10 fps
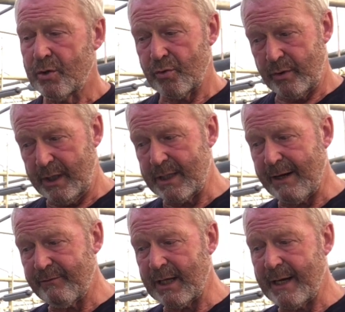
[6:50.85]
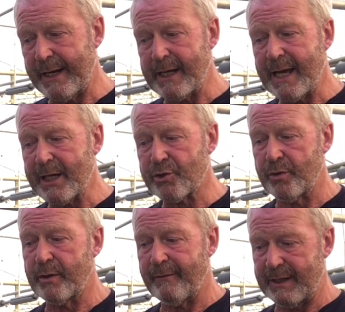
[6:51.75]
so these haven't had any
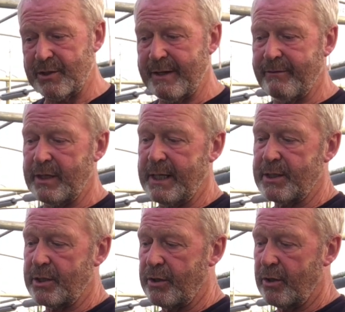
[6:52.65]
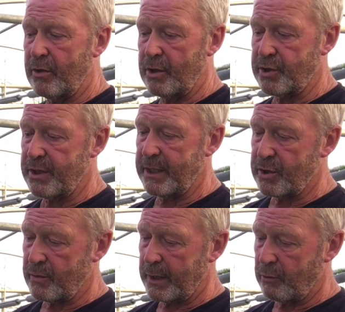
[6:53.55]
extra they've had seven days in the early
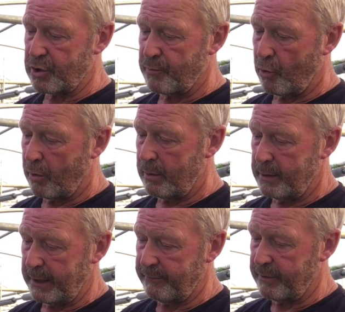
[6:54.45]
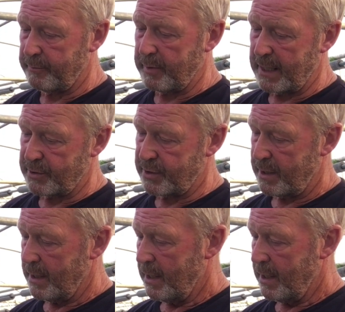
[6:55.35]
stages when they were small infant plants